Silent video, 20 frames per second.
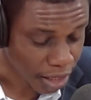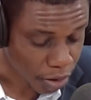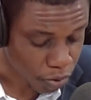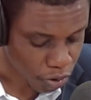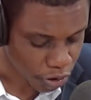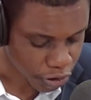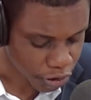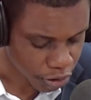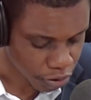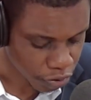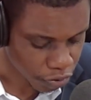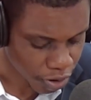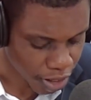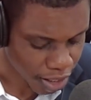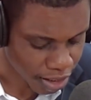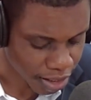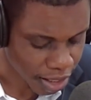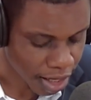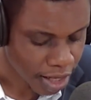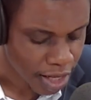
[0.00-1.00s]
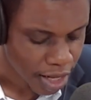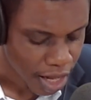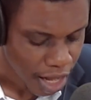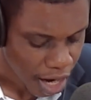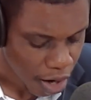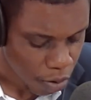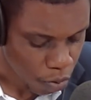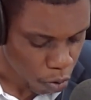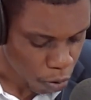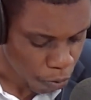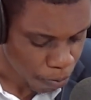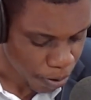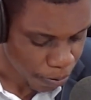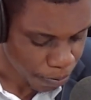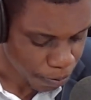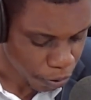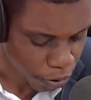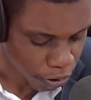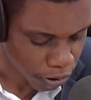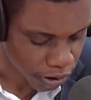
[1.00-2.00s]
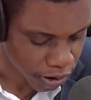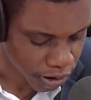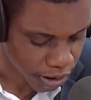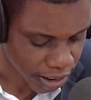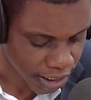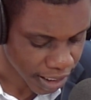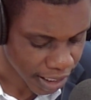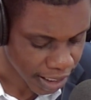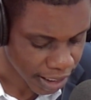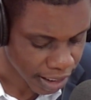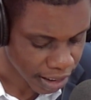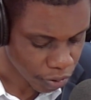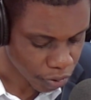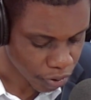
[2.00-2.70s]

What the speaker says: question will be put today,